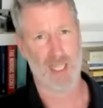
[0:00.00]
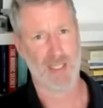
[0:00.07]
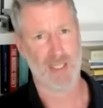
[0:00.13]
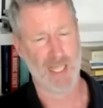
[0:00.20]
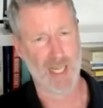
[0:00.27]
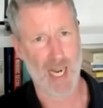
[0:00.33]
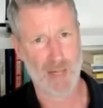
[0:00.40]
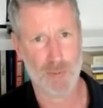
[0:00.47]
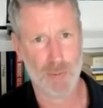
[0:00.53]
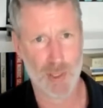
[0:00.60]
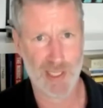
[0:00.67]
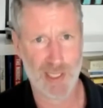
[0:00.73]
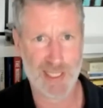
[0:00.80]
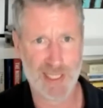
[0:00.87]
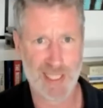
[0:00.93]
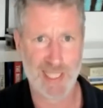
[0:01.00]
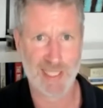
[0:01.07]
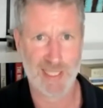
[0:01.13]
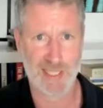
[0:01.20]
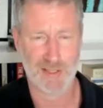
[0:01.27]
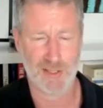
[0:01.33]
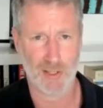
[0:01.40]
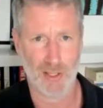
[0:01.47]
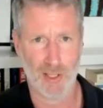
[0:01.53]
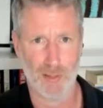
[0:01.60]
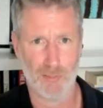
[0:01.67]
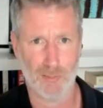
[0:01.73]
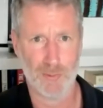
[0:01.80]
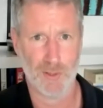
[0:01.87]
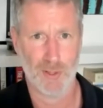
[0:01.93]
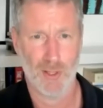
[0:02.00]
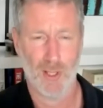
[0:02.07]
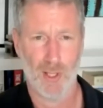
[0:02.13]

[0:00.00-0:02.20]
And in really geeky terms,